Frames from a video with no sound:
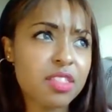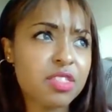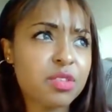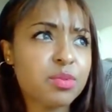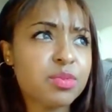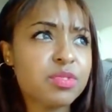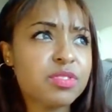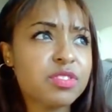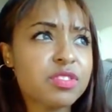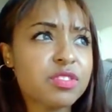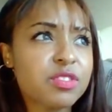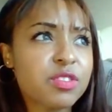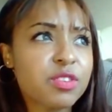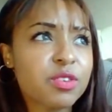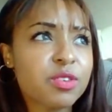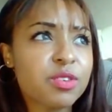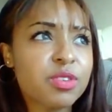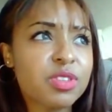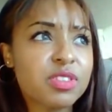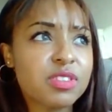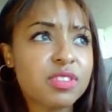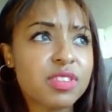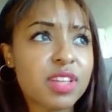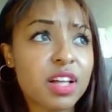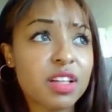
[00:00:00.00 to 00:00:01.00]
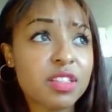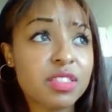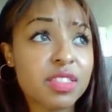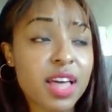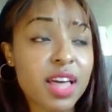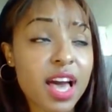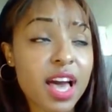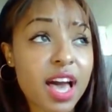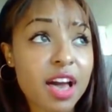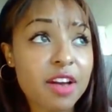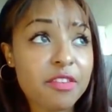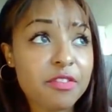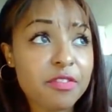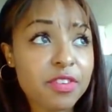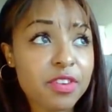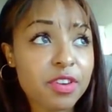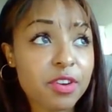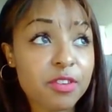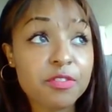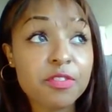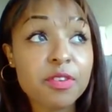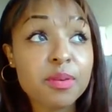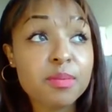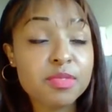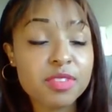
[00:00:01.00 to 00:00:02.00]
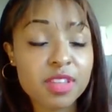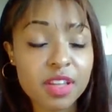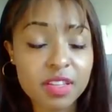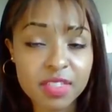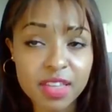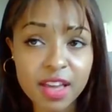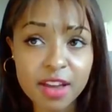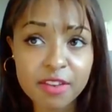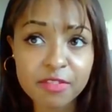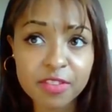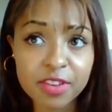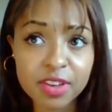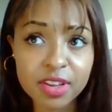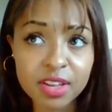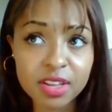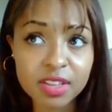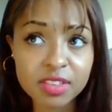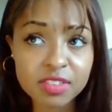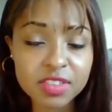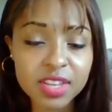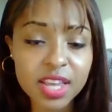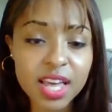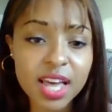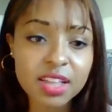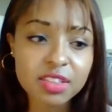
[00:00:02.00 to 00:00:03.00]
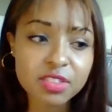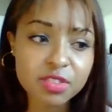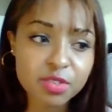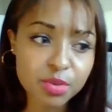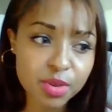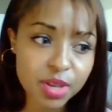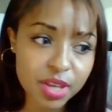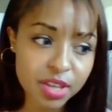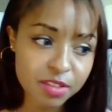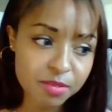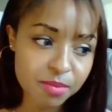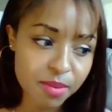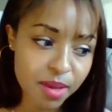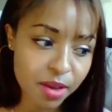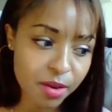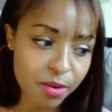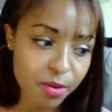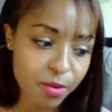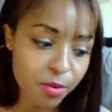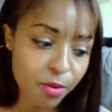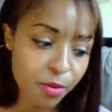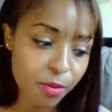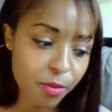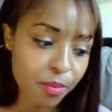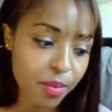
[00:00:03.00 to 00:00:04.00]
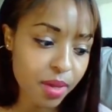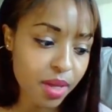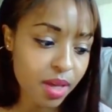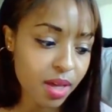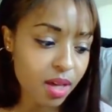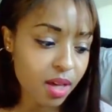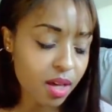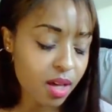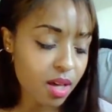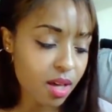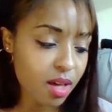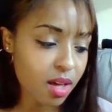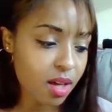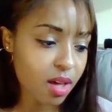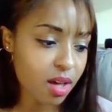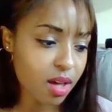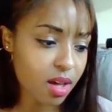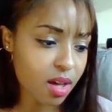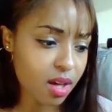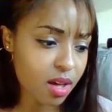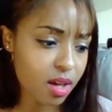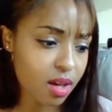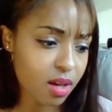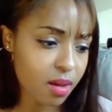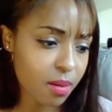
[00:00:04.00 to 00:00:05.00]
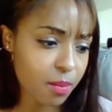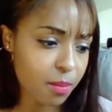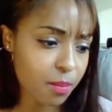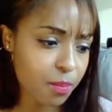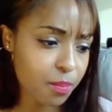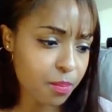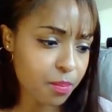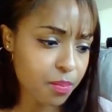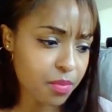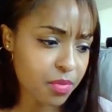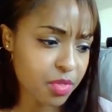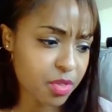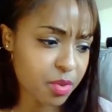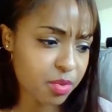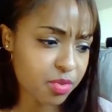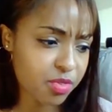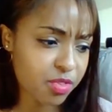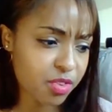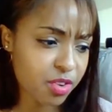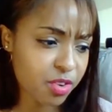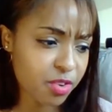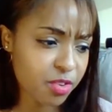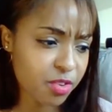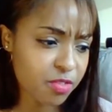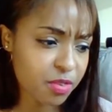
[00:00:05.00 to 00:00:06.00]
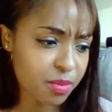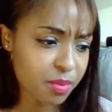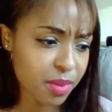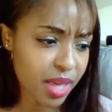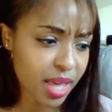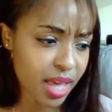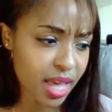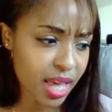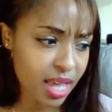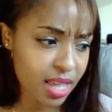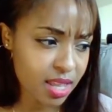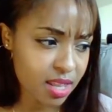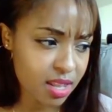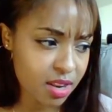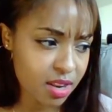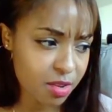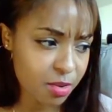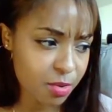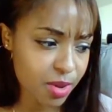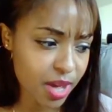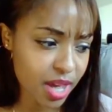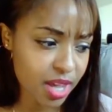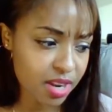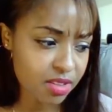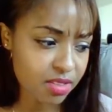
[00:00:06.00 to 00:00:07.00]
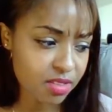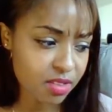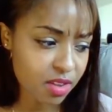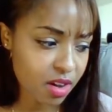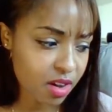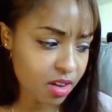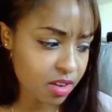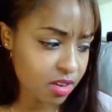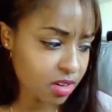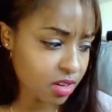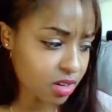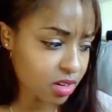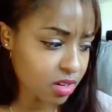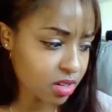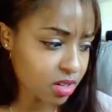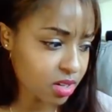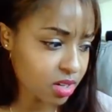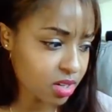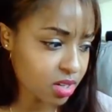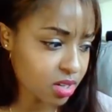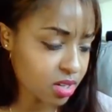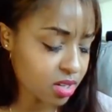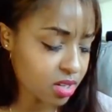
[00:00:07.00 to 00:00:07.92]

There was this girl in South Africa or from South Africa. She had two kids back home. There was a girl from Canada who had a daughter.